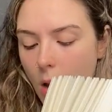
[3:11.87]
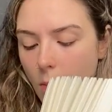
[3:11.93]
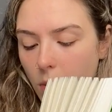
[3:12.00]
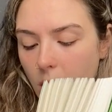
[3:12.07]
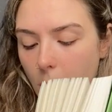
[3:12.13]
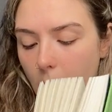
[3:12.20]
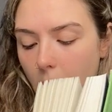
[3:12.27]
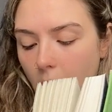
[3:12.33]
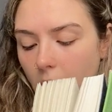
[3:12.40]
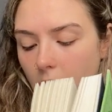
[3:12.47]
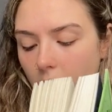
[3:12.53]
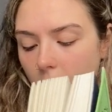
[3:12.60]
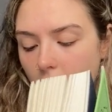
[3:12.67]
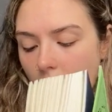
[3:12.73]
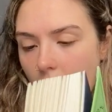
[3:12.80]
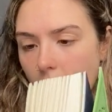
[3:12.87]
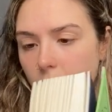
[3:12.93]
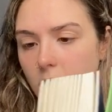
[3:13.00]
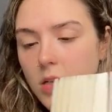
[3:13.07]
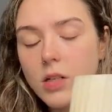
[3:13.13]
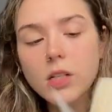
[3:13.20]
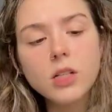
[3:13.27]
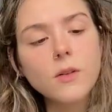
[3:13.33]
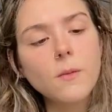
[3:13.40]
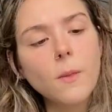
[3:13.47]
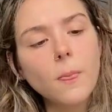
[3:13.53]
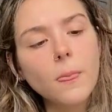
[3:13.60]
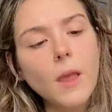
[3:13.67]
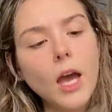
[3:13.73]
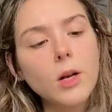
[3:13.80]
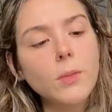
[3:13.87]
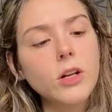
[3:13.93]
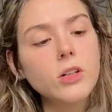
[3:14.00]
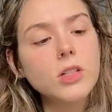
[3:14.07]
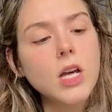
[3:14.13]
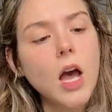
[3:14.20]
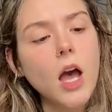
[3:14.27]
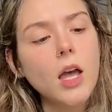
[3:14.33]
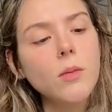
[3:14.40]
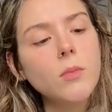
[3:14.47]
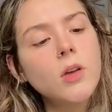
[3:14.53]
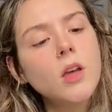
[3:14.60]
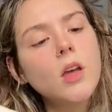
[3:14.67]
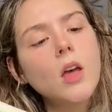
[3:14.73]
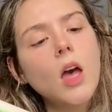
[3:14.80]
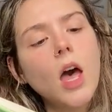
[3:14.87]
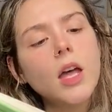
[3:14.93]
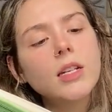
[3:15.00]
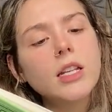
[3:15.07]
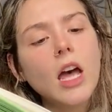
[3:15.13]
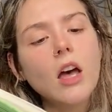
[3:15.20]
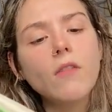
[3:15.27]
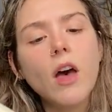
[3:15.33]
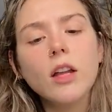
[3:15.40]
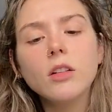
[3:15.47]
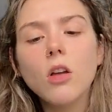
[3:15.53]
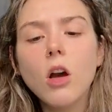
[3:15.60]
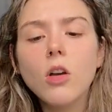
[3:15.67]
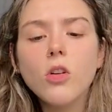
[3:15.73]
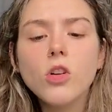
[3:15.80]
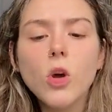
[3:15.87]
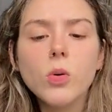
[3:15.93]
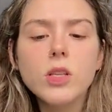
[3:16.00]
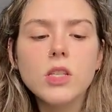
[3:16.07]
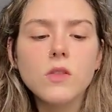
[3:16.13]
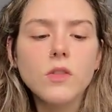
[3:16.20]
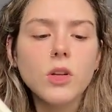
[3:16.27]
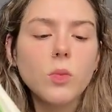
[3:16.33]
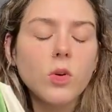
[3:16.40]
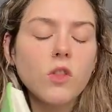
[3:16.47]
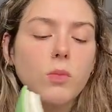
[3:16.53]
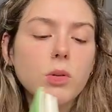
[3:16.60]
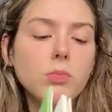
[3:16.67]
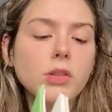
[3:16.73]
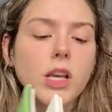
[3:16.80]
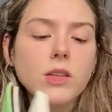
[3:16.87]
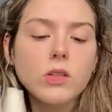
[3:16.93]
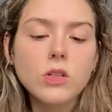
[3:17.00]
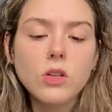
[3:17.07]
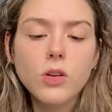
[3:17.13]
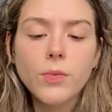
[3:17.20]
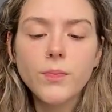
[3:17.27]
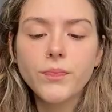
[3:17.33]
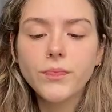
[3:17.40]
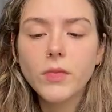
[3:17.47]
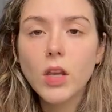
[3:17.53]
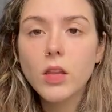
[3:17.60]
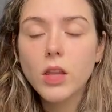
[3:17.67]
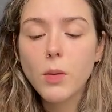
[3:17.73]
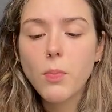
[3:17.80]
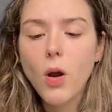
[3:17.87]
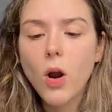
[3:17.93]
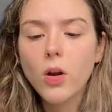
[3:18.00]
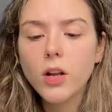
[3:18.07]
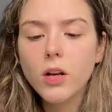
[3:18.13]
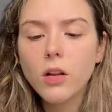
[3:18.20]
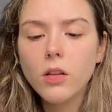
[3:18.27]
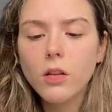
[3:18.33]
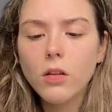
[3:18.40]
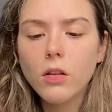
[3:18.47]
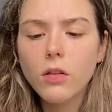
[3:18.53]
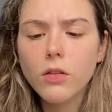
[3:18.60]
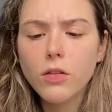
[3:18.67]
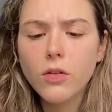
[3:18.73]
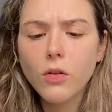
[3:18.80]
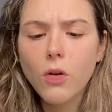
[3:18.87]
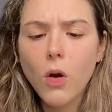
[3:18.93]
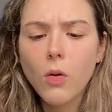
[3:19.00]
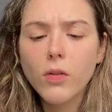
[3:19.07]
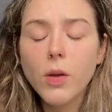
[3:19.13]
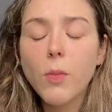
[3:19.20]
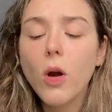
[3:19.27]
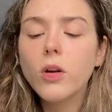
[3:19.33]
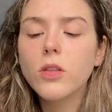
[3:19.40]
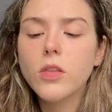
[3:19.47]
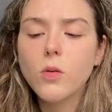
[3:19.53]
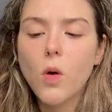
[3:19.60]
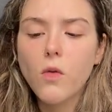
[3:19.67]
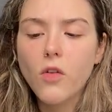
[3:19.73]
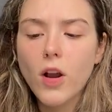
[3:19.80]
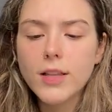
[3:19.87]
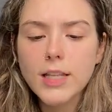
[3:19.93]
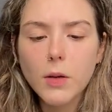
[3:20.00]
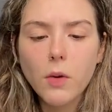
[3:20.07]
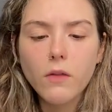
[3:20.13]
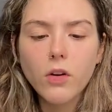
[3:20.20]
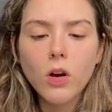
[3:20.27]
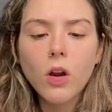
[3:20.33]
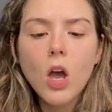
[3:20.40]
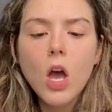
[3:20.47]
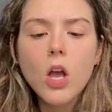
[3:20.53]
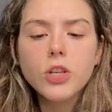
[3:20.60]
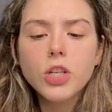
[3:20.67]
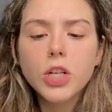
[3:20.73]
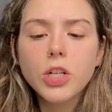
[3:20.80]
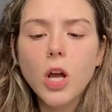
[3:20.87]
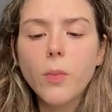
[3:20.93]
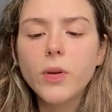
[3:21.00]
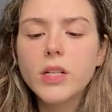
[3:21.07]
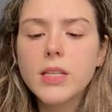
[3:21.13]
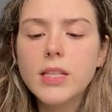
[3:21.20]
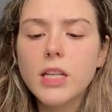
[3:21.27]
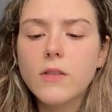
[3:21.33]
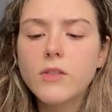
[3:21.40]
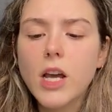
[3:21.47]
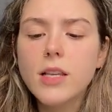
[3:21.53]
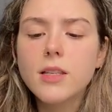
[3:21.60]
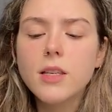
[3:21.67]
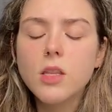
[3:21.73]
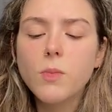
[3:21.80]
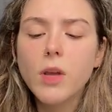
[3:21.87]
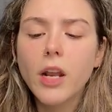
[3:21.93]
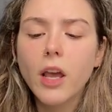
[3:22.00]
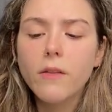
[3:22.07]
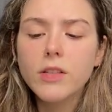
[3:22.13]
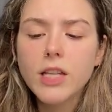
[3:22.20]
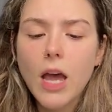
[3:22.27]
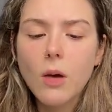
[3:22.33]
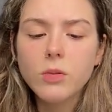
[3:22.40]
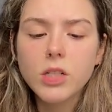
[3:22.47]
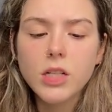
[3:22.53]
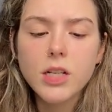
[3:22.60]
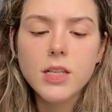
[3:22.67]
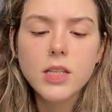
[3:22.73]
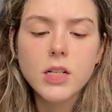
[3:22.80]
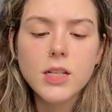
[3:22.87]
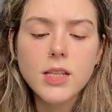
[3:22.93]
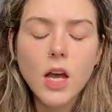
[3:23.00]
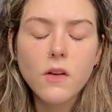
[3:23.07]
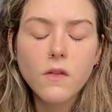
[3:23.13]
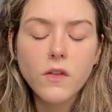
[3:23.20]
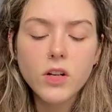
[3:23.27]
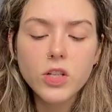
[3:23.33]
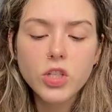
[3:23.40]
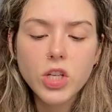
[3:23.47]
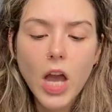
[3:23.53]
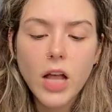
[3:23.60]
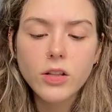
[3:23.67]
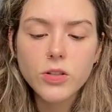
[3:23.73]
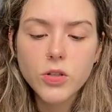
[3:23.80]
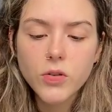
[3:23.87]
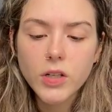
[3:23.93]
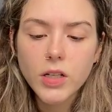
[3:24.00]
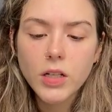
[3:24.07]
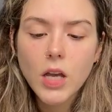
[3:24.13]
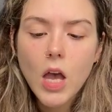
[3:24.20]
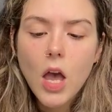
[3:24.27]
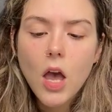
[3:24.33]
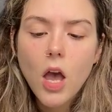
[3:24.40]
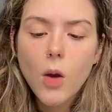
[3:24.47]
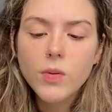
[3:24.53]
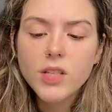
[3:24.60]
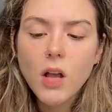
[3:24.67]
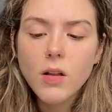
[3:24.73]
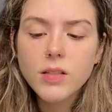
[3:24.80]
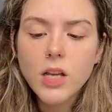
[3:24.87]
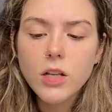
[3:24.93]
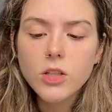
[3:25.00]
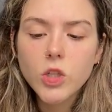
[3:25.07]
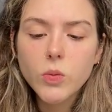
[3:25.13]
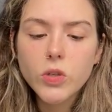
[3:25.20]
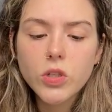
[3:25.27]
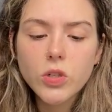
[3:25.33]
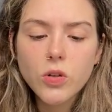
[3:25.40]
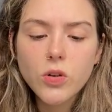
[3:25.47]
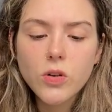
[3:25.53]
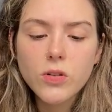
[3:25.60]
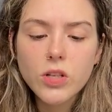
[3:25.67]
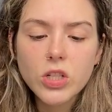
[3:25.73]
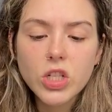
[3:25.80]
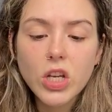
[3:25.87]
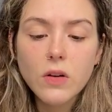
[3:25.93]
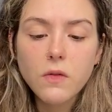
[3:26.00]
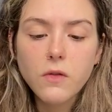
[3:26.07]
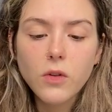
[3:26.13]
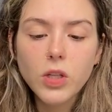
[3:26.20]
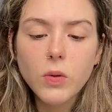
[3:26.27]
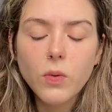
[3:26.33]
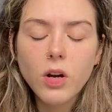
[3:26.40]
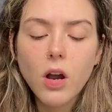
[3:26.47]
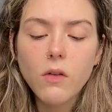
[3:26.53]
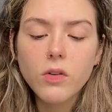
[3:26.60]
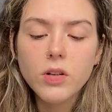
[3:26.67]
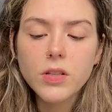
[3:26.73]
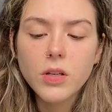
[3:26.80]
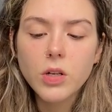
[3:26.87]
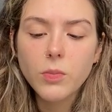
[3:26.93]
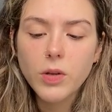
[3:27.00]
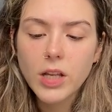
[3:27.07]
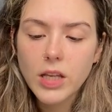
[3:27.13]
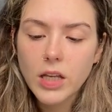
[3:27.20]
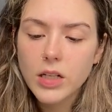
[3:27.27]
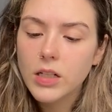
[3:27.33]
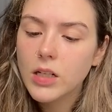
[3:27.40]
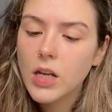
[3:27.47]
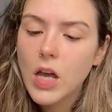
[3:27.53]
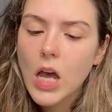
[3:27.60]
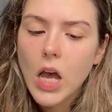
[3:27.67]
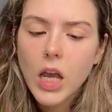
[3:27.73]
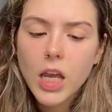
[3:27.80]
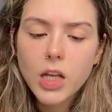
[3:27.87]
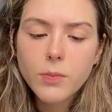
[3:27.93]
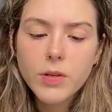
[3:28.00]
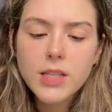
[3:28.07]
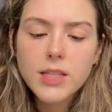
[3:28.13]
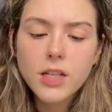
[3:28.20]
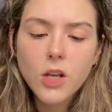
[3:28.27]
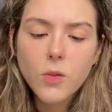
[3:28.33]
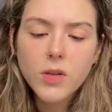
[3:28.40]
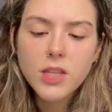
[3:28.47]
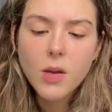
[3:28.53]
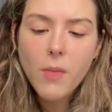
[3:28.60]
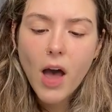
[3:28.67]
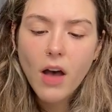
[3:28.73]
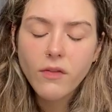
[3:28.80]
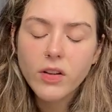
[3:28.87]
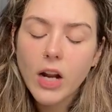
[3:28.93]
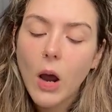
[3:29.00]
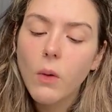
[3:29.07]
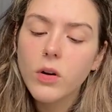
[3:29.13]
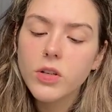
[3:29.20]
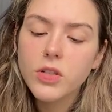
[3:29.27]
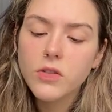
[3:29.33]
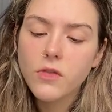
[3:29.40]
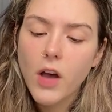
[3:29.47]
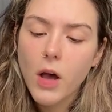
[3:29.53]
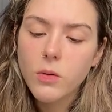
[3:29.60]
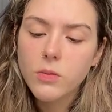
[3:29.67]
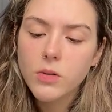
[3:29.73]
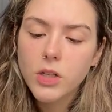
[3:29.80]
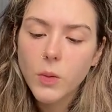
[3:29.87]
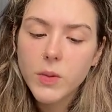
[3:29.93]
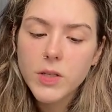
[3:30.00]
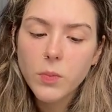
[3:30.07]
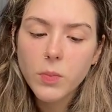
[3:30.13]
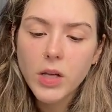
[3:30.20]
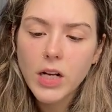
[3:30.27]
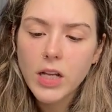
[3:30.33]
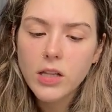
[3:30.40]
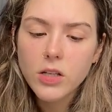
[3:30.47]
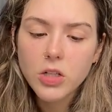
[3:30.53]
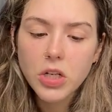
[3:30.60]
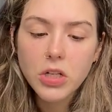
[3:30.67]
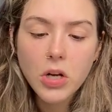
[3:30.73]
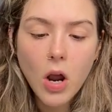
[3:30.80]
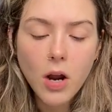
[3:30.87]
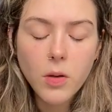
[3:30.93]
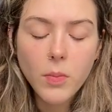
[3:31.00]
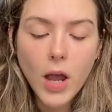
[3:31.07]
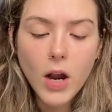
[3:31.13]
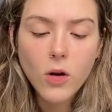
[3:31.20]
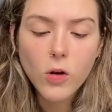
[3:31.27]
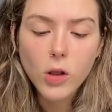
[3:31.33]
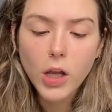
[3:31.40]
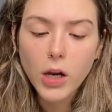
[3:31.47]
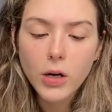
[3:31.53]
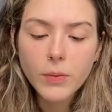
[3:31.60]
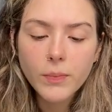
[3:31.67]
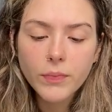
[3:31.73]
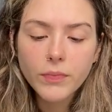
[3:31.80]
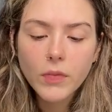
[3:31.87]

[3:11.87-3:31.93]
But it might have happened at a better time, and to have had longer notice of it would have been pleasanter. They parted thorough friends, however. She could not be deceived as to the meaning of his countenance and his unfinished gallantry. It was all done to assure her that she had fully recovered his good opinion. He had been sitting with them half an hour, she found. It was a pity that she had not come back earlier.